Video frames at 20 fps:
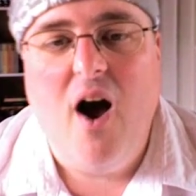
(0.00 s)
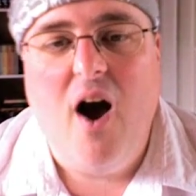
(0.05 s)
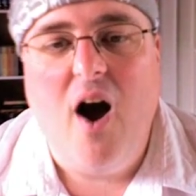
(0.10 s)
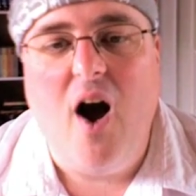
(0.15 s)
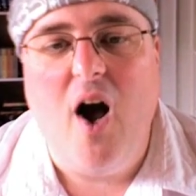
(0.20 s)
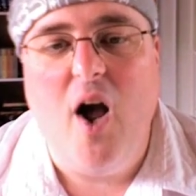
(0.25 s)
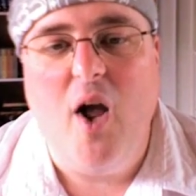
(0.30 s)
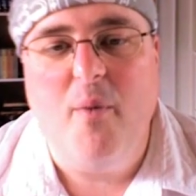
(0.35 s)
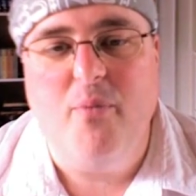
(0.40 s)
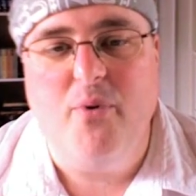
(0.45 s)

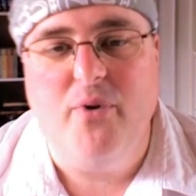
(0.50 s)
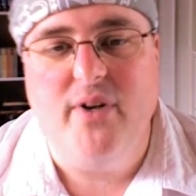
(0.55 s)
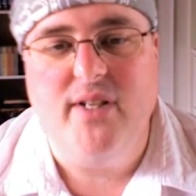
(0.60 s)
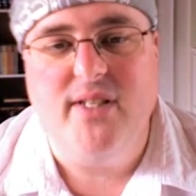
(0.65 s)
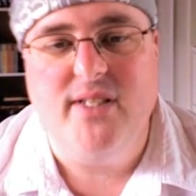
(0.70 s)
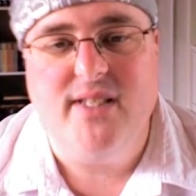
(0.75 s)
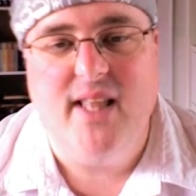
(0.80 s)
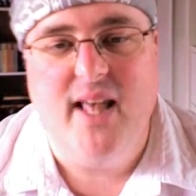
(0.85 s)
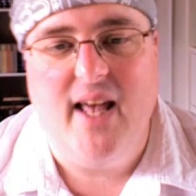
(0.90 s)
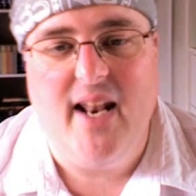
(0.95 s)

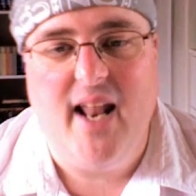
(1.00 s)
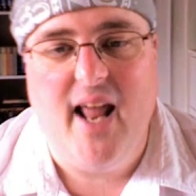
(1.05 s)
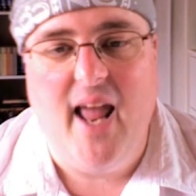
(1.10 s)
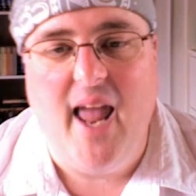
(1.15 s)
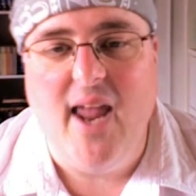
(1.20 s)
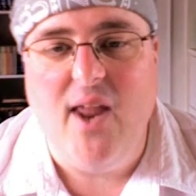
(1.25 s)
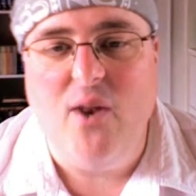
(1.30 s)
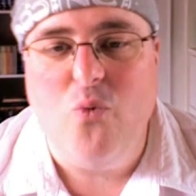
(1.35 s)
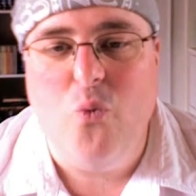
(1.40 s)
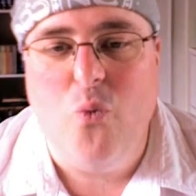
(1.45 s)
hybrids that
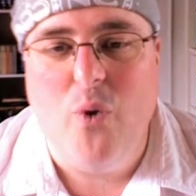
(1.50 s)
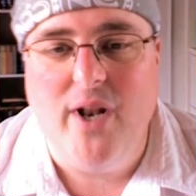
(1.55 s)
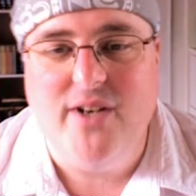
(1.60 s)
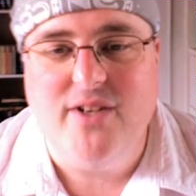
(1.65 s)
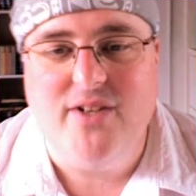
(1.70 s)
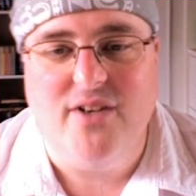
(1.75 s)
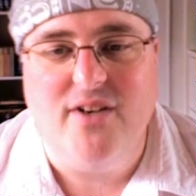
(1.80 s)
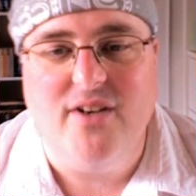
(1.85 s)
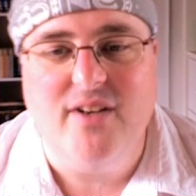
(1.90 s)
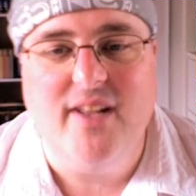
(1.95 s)
hate
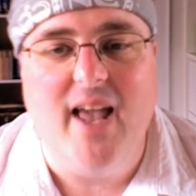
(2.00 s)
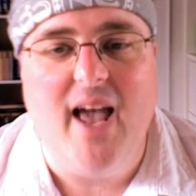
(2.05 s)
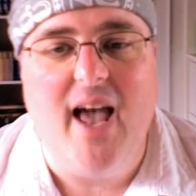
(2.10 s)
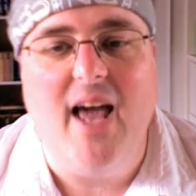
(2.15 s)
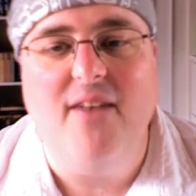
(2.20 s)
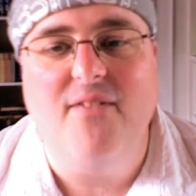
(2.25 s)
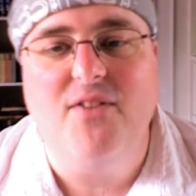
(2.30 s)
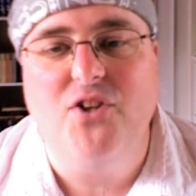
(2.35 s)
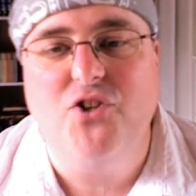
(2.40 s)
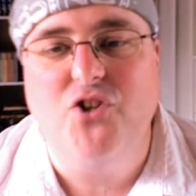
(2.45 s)
winter,
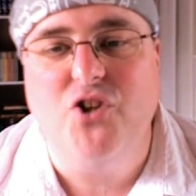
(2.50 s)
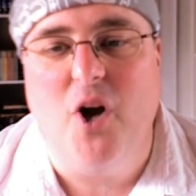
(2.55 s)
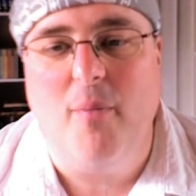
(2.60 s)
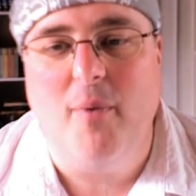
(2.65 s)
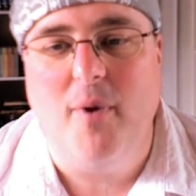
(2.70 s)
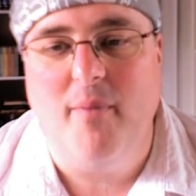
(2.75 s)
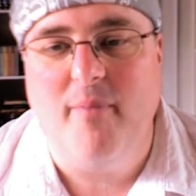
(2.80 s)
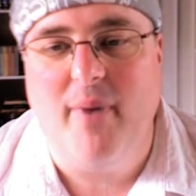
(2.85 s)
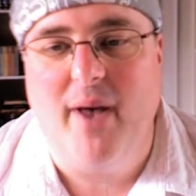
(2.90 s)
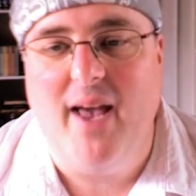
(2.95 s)
canvas
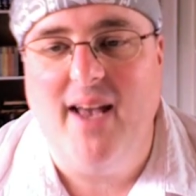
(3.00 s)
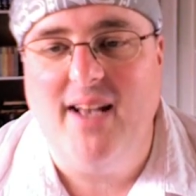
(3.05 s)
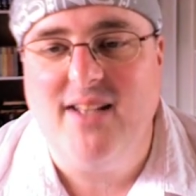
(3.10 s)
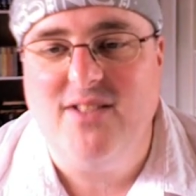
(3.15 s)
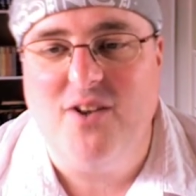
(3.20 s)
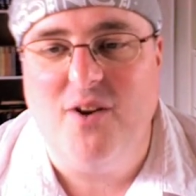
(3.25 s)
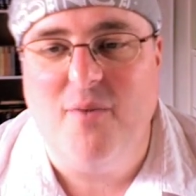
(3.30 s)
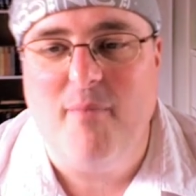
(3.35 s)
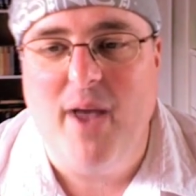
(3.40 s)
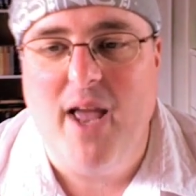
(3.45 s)
shopping bags
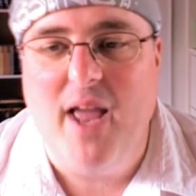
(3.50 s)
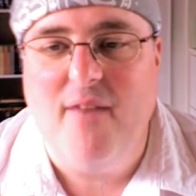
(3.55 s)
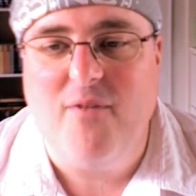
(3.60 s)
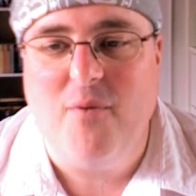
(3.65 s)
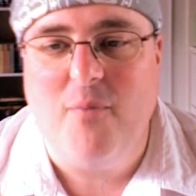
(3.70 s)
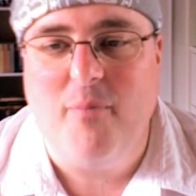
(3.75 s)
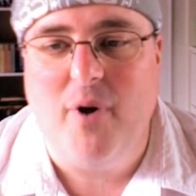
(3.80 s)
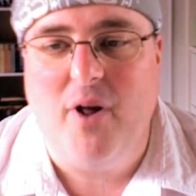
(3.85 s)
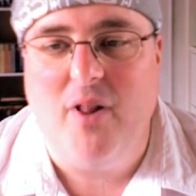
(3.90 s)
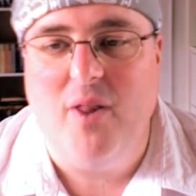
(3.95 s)
that are made
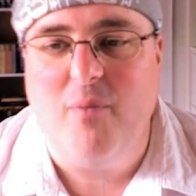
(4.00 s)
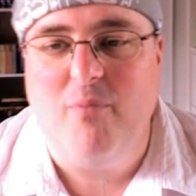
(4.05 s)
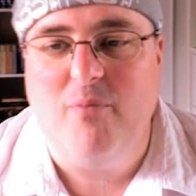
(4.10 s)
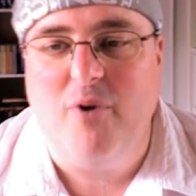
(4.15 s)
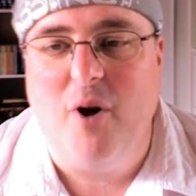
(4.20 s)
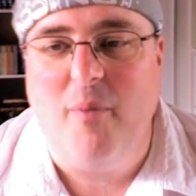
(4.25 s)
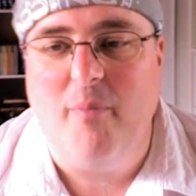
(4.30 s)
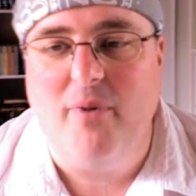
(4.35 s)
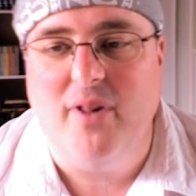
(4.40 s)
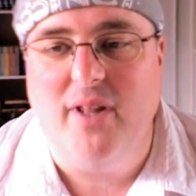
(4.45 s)
from
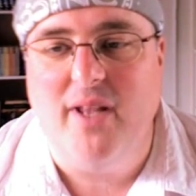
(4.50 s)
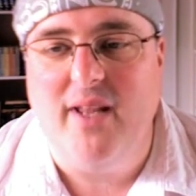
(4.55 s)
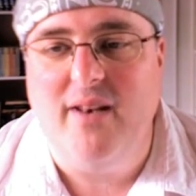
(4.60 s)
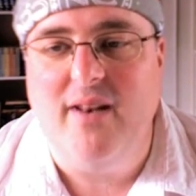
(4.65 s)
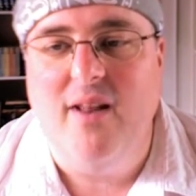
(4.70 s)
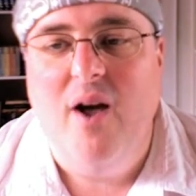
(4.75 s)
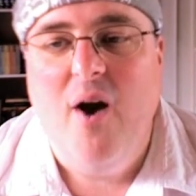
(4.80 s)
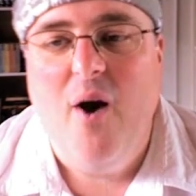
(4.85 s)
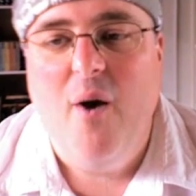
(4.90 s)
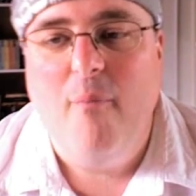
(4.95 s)
polypropylene,